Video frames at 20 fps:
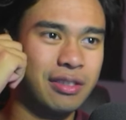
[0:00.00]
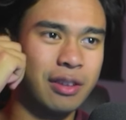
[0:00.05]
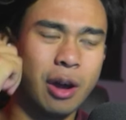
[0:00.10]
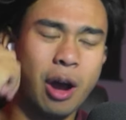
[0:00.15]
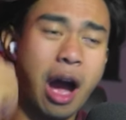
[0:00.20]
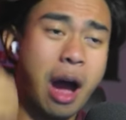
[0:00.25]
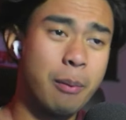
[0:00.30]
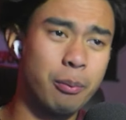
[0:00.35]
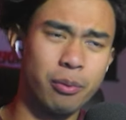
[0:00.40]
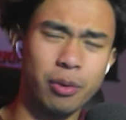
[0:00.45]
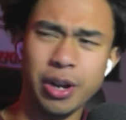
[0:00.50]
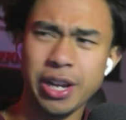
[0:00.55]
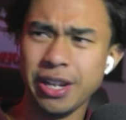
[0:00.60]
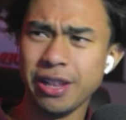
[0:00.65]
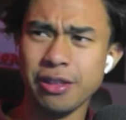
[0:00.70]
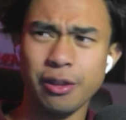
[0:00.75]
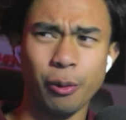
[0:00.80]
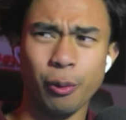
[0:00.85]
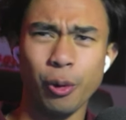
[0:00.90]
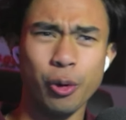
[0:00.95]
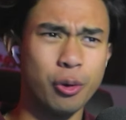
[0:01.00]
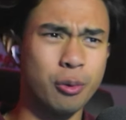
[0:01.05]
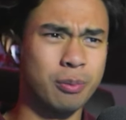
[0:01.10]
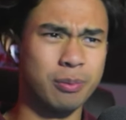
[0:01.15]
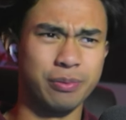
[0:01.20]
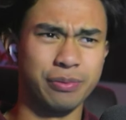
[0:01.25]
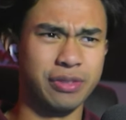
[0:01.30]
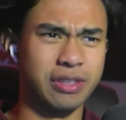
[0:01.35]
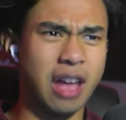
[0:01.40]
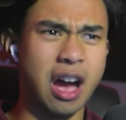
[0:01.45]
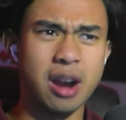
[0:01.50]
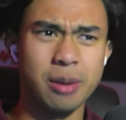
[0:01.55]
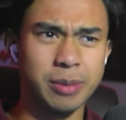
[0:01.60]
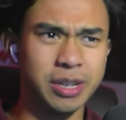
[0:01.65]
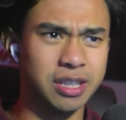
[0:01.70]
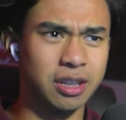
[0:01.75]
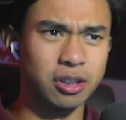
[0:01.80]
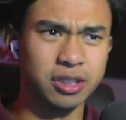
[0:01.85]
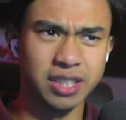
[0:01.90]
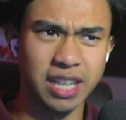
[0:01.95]
I'm reading the room.
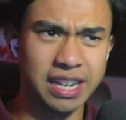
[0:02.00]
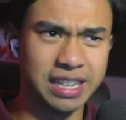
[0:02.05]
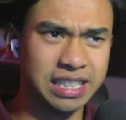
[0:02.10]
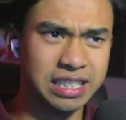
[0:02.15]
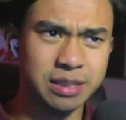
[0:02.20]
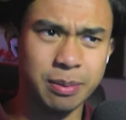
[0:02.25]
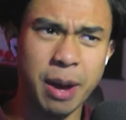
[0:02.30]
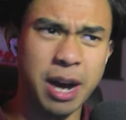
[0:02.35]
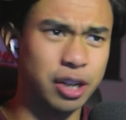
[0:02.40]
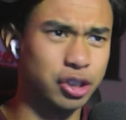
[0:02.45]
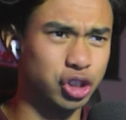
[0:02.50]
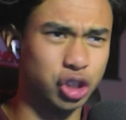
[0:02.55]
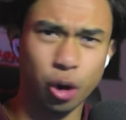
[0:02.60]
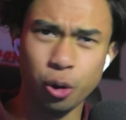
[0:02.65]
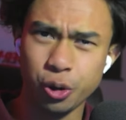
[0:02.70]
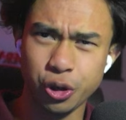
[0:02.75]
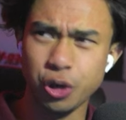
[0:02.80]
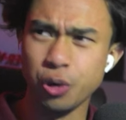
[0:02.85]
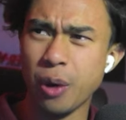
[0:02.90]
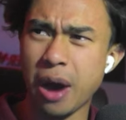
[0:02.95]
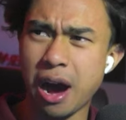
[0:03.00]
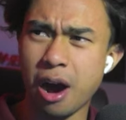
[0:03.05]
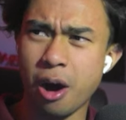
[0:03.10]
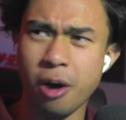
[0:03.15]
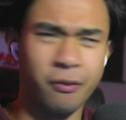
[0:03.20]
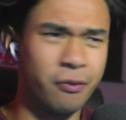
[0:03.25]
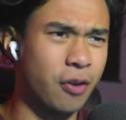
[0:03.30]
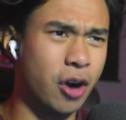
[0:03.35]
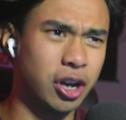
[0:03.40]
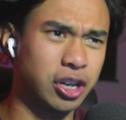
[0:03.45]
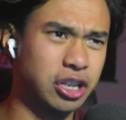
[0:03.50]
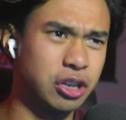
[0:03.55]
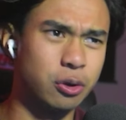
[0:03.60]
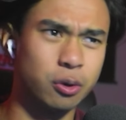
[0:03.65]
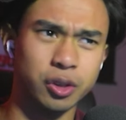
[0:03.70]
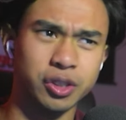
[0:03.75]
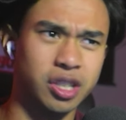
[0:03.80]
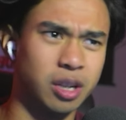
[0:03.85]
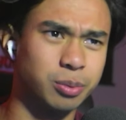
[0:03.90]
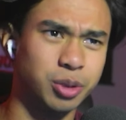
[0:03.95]
Nanami looks like he's about to choke you out, fuck you,
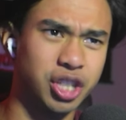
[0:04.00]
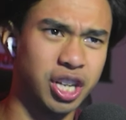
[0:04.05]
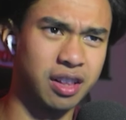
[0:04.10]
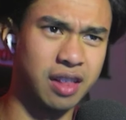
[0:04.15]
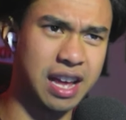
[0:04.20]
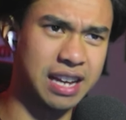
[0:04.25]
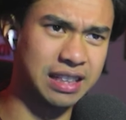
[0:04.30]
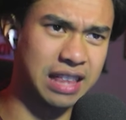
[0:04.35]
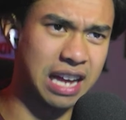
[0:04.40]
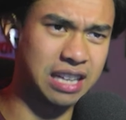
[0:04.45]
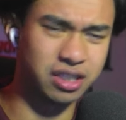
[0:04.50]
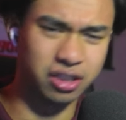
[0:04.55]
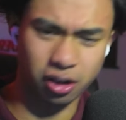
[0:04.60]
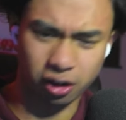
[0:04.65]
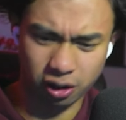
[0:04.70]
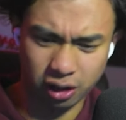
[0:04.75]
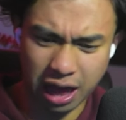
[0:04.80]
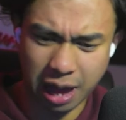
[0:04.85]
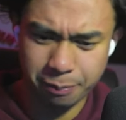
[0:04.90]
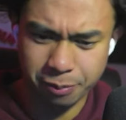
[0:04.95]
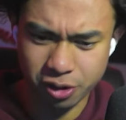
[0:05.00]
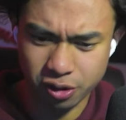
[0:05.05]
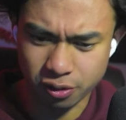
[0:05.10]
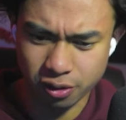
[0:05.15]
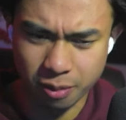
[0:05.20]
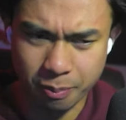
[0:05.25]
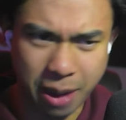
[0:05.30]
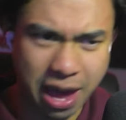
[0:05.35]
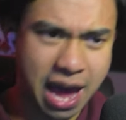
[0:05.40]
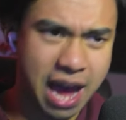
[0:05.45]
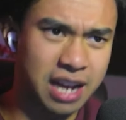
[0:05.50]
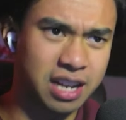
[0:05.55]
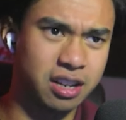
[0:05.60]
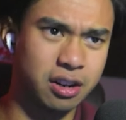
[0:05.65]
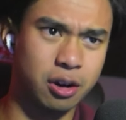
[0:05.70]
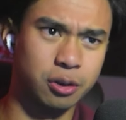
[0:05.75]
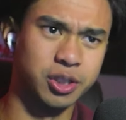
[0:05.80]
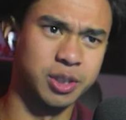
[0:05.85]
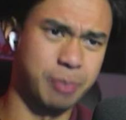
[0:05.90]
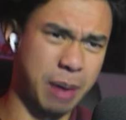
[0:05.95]
or some shit like that. Start clapping you in the back, you
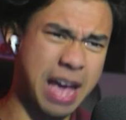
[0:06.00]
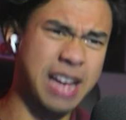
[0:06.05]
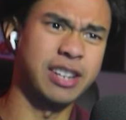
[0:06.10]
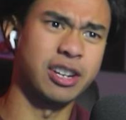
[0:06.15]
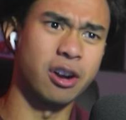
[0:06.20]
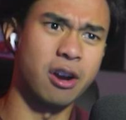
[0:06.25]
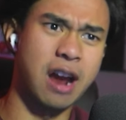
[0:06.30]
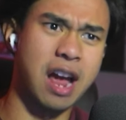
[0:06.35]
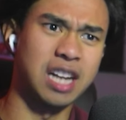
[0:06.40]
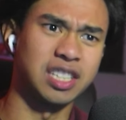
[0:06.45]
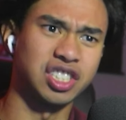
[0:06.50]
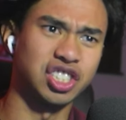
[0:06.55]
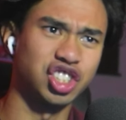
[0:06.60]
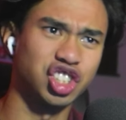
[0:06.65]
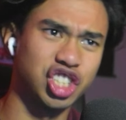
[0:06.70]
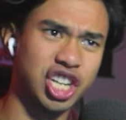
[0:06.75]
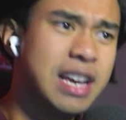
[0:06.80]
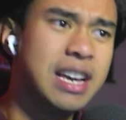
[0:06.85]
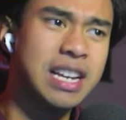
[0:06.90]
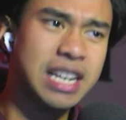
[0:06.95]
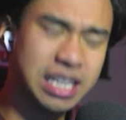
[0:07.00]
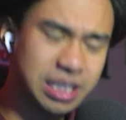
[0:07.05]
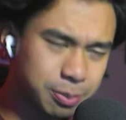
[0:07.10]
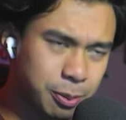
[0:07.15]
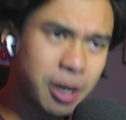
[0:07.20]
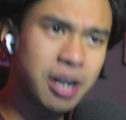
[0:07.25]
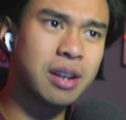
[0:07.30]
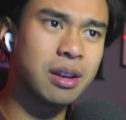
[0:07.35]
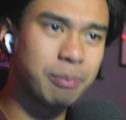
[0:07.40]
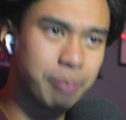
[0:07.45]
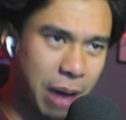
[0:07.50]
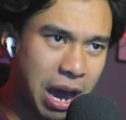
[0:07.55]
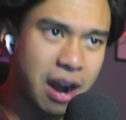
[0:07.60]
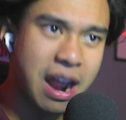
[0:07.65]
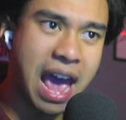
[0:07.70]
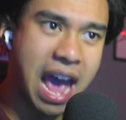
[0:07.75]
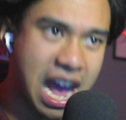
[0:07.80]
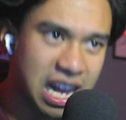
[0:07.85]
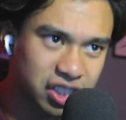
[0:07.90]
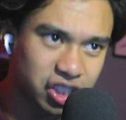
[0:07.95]
know, spank your ass and shit. He's about
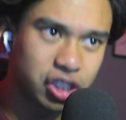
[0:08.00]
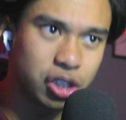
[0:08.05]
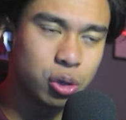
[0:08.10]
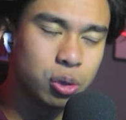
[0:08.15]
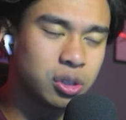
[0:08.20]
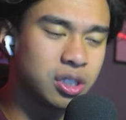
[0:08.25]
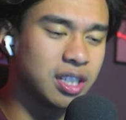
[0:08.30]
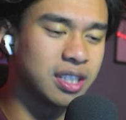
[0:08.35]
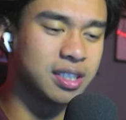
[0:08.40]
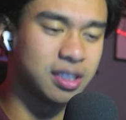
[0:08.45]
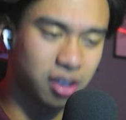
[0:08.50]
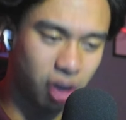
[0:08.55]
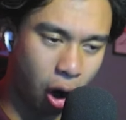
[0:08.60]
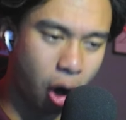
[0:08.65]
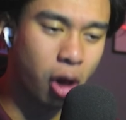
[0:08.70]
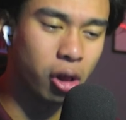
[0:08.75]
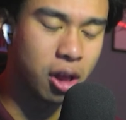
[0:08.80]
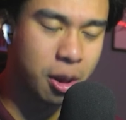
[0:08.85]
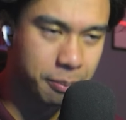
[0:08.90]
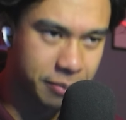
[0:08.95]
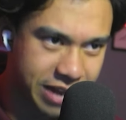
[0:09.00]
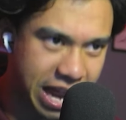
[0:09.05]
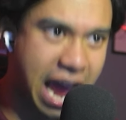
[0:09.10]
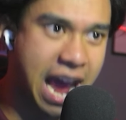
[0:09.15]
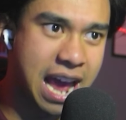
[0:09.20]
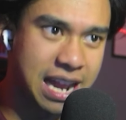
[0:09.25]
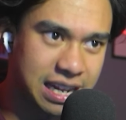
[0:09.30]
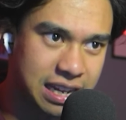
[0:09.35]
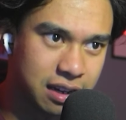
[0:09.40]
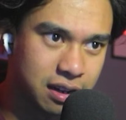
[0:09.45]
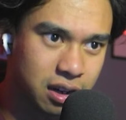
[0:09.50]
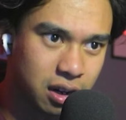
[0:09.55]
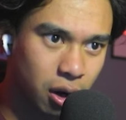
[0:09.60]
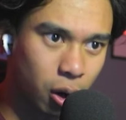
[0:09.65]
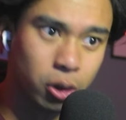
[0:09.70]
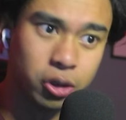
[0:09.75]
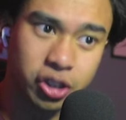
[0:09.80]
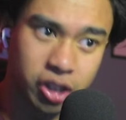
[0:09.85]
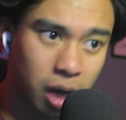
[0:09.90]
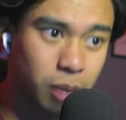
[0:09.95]
to ask you to call him daddy
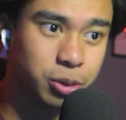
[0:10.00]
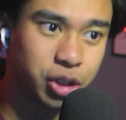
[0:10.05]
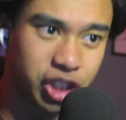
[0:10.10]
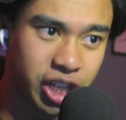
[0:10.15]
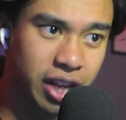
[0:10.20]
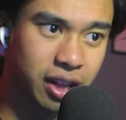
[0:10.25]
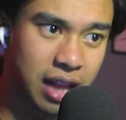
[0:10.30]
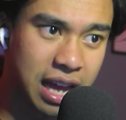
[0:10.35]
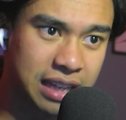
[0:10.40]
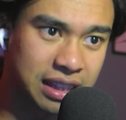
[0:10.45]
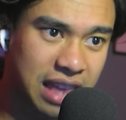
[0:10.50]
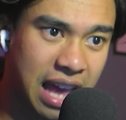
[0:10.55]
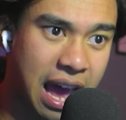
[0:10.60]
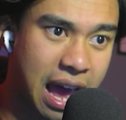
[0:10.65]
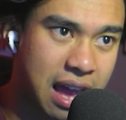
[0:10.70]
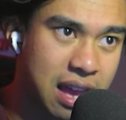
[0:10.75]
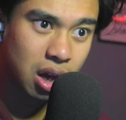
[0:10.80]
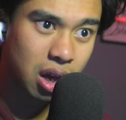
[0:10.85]
or some shit like that.